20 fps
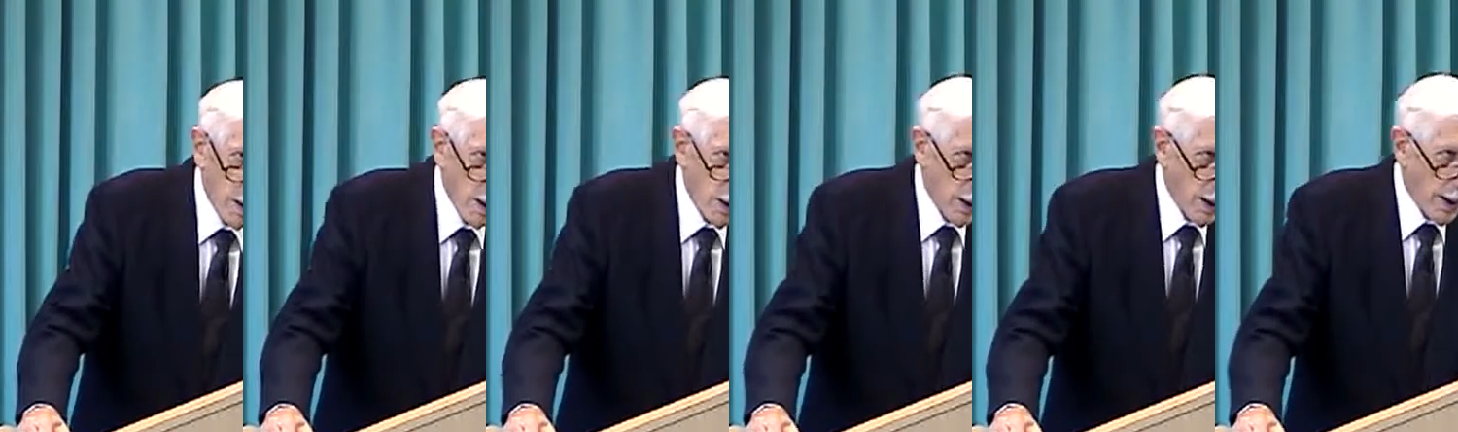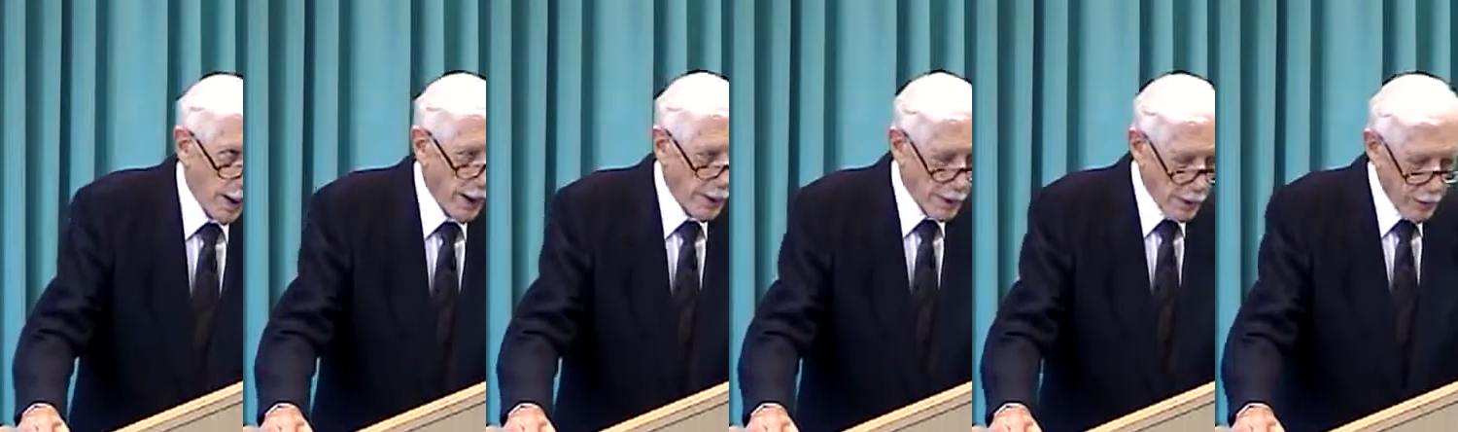
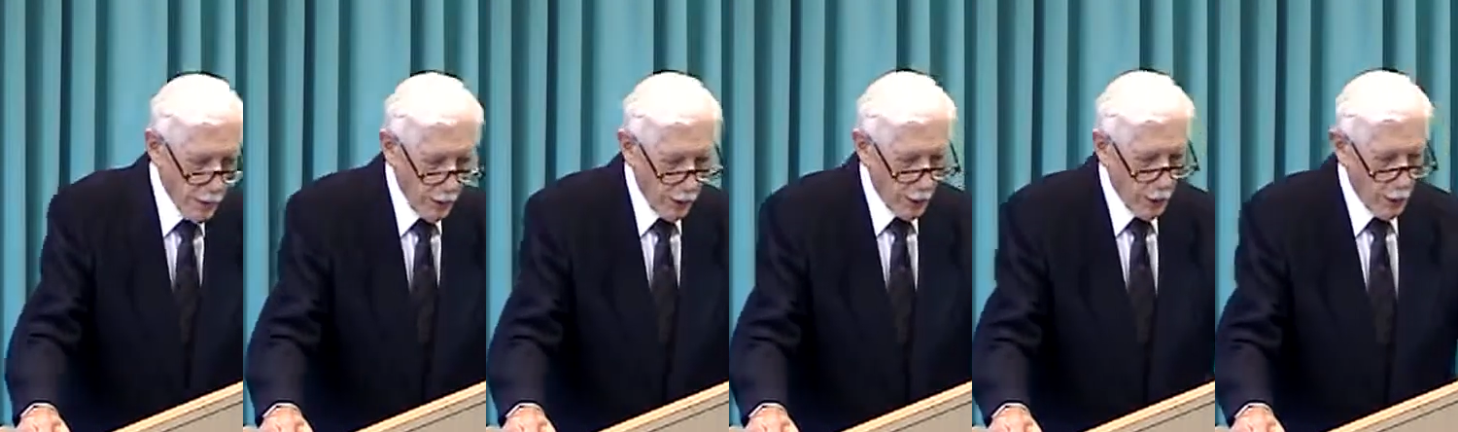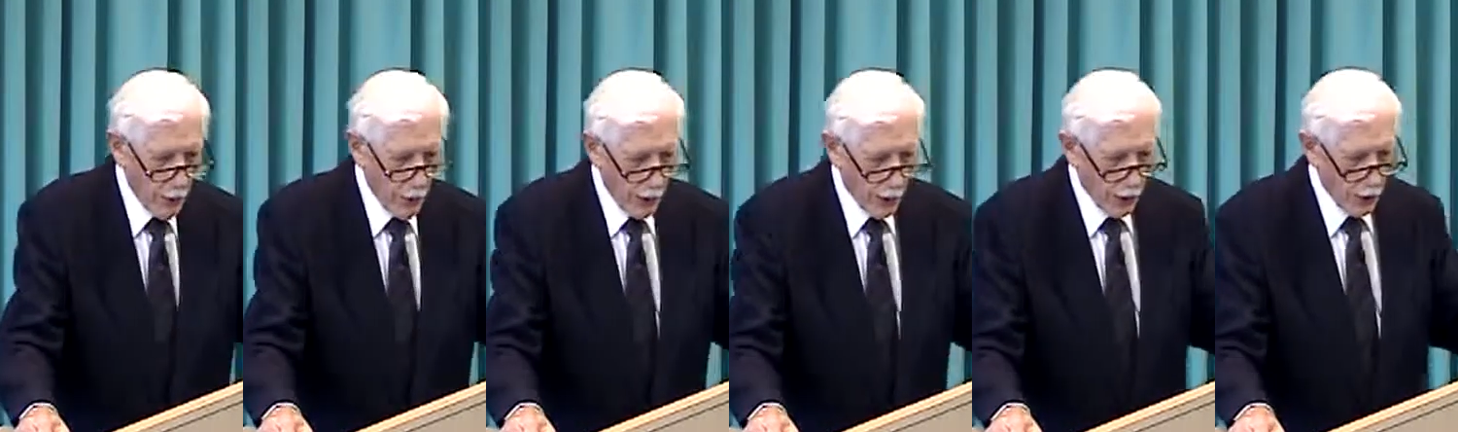I'll ask you a
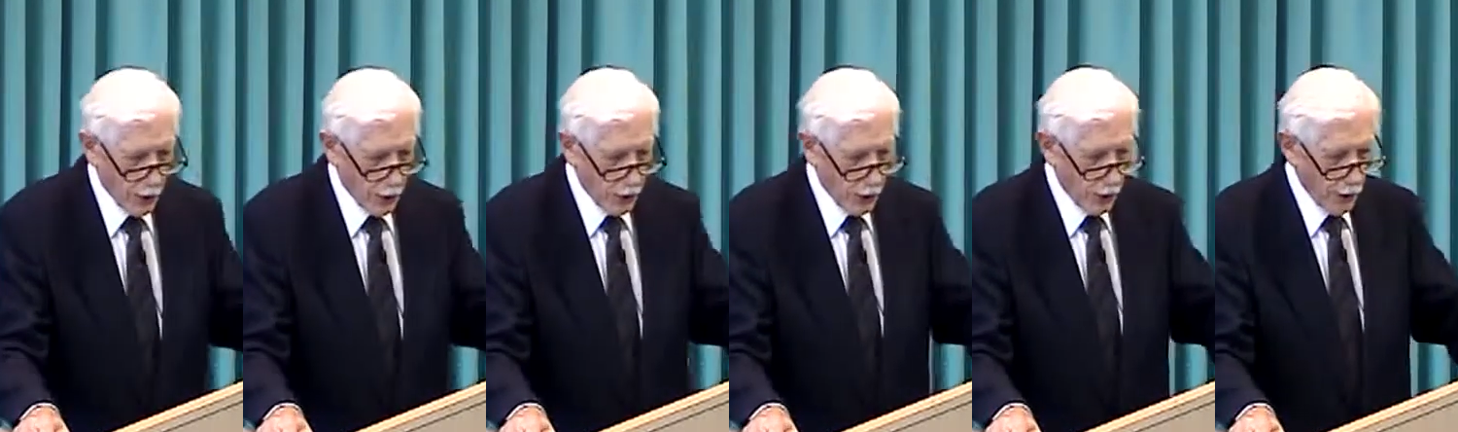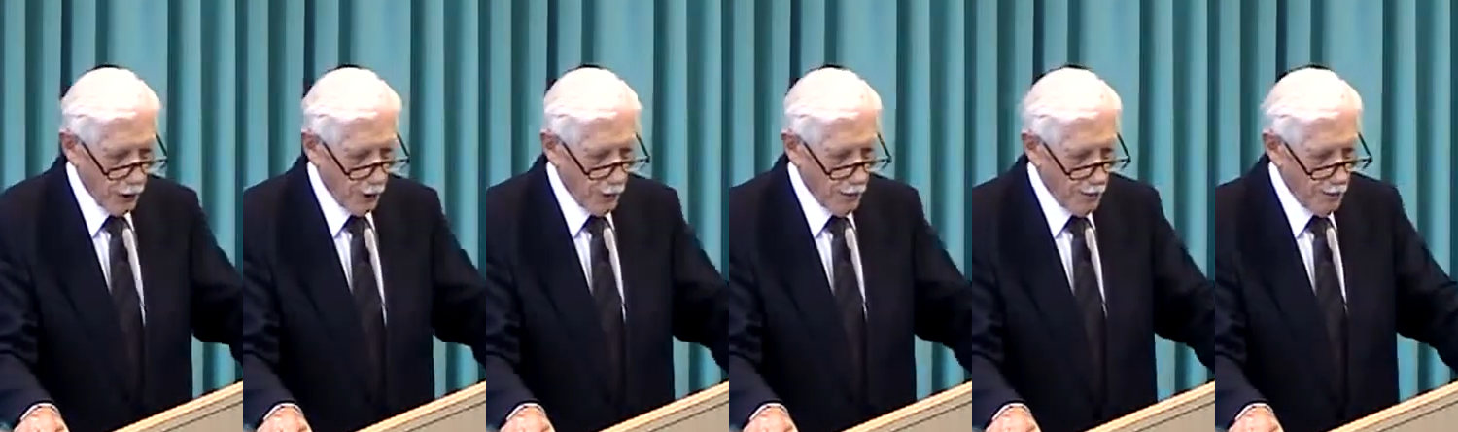
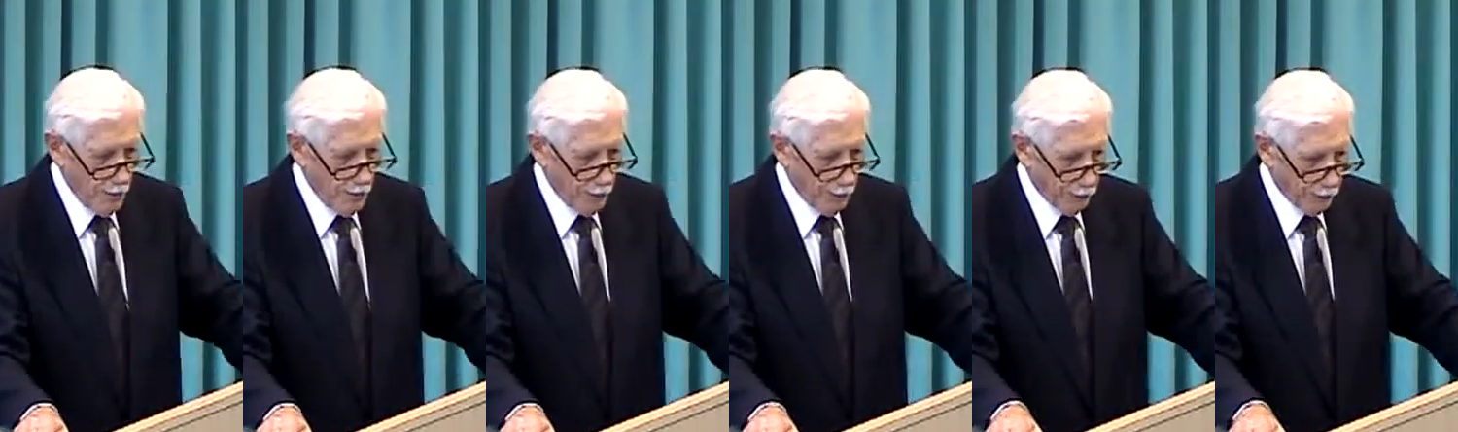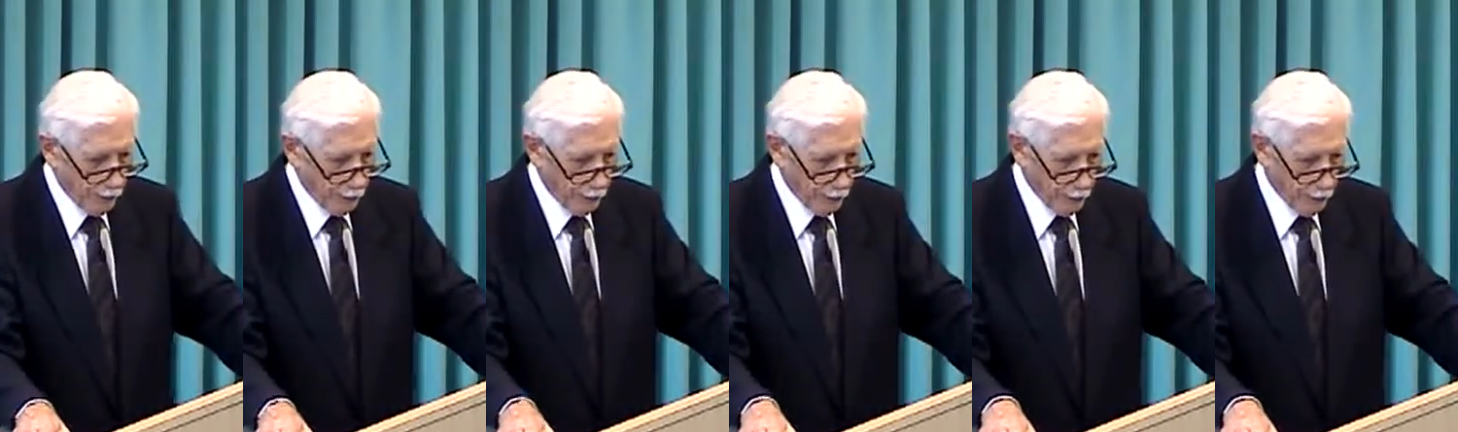question
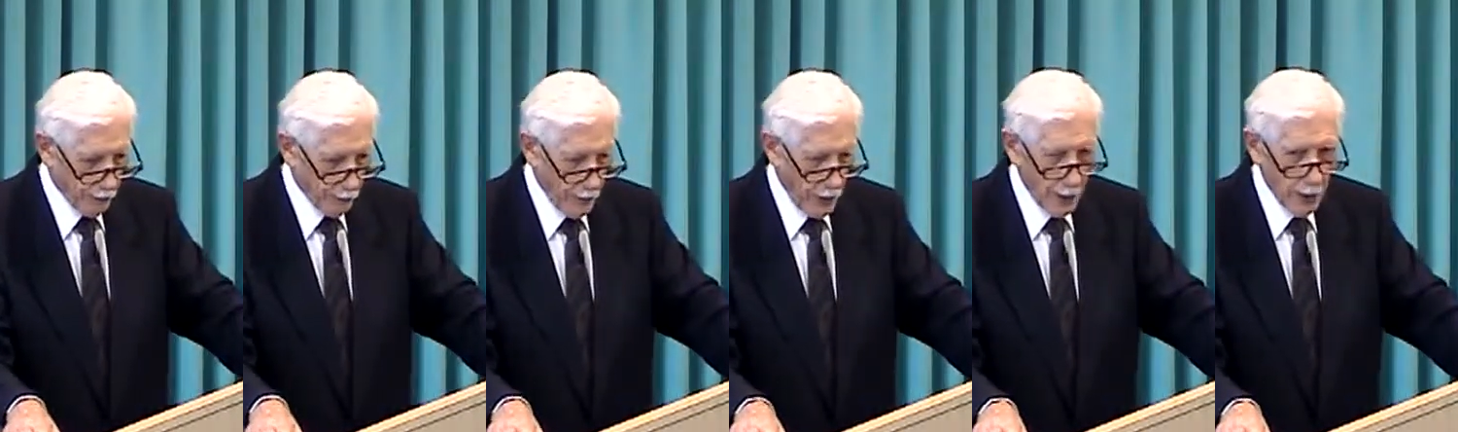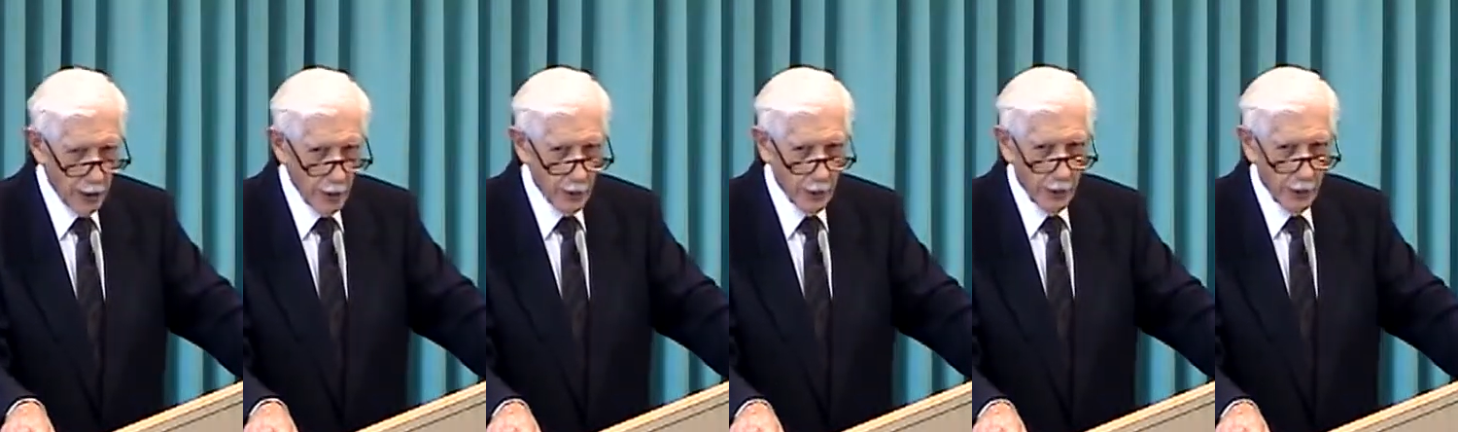and you